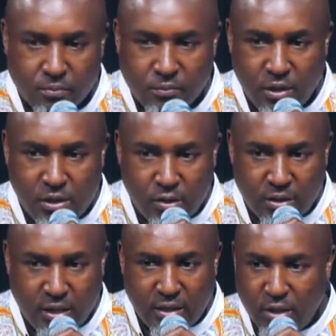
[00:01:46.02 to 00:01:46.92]
It's not
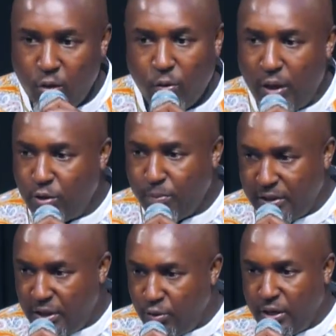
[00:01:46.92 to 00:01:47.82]
that they don't want to, but
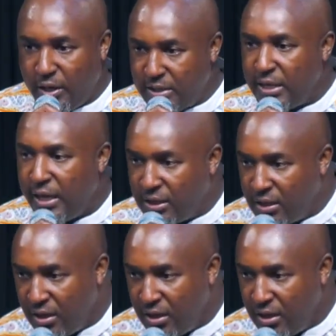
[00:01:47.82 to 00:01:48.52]
they don't understand.